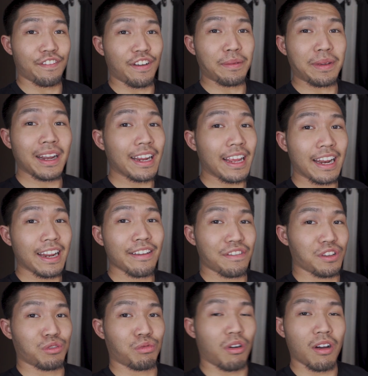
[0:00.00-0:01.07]
if I'm getting any of
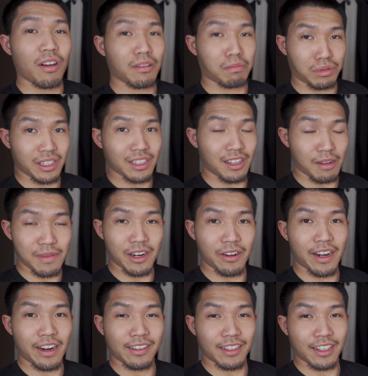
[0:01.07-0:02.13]
this wrong, please let me know
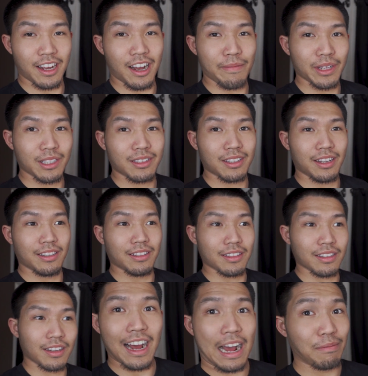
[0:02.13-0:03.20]
down in the comments,
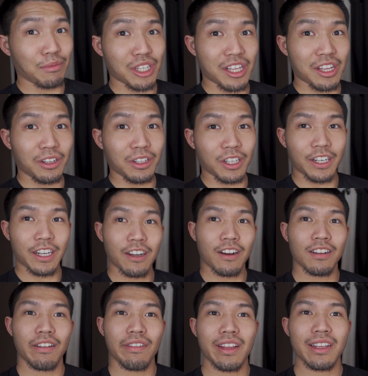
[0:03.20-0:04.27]
because I'm still learning
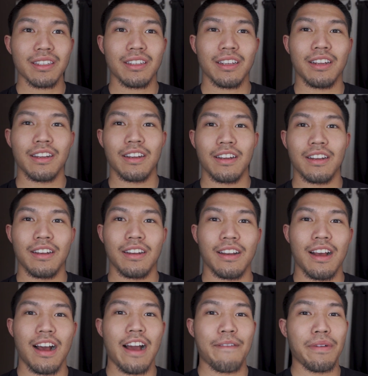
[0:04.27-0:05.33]
all of this and
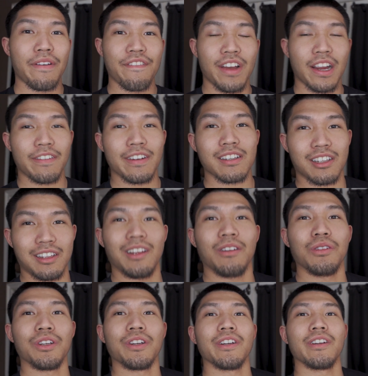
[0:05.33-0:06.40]
I'm a very slow
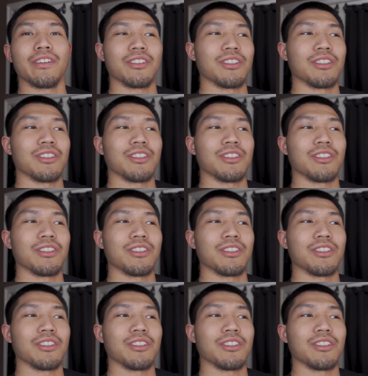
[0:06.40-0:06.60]
learner.